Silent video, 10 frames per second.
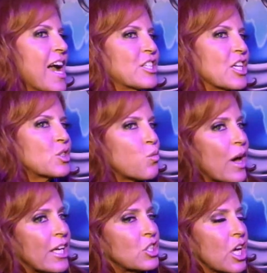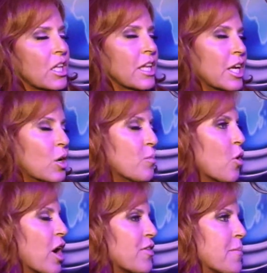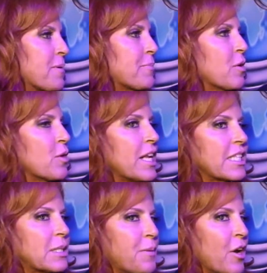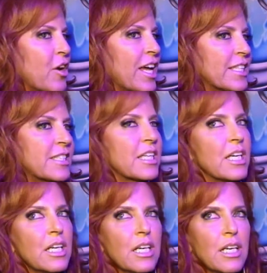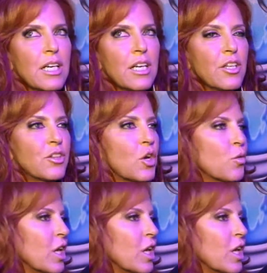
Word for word: I just wish a little more that people would experience the